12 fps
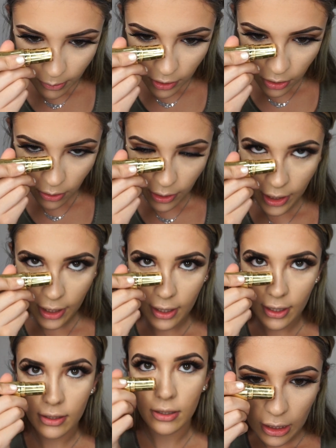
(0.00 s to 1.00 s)
I'm gonna go
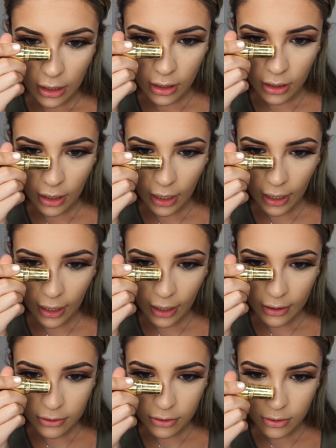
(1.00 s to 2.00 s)
ahead and
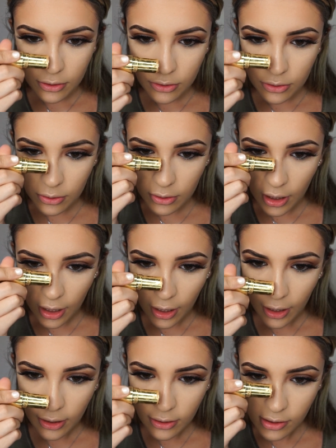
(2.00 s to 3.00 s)
add 2
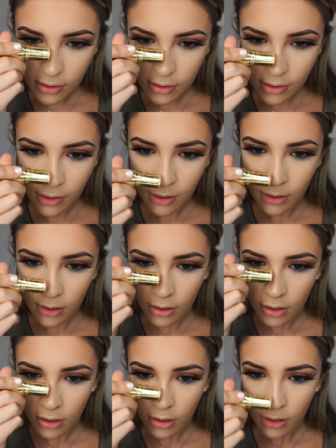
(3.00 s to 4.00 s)
lines
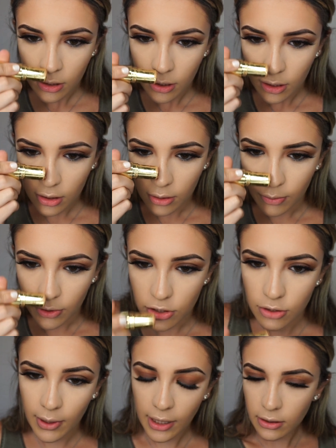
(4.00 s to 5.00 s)
on the
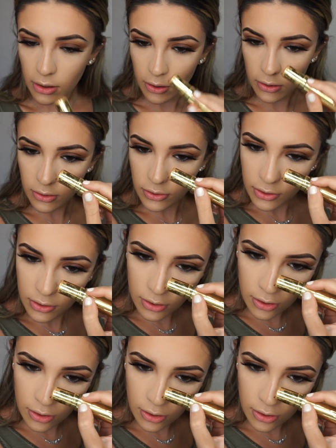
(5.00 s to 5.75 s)
bridge of my nose.